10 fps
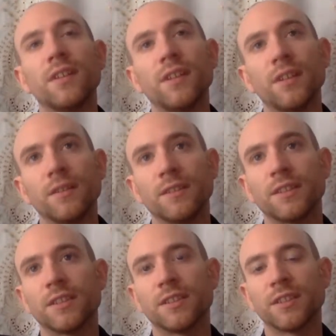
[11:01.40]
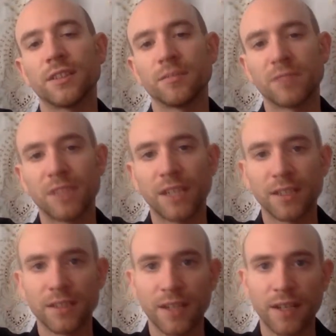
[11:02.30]
it was the
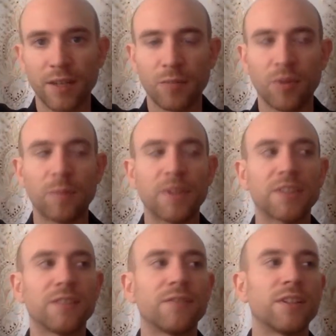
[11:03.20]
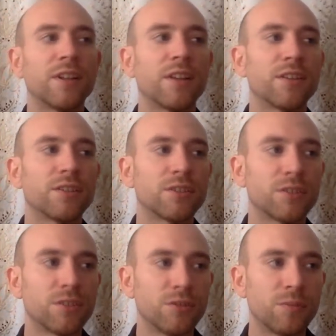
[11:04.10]
circumstance. I put myself in another
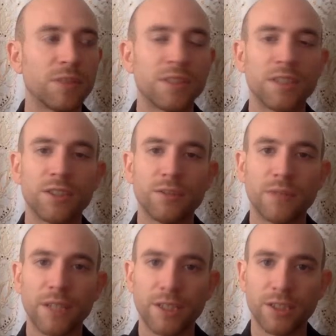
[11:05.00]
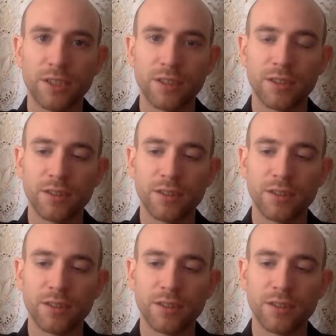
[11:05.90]
stupid situation.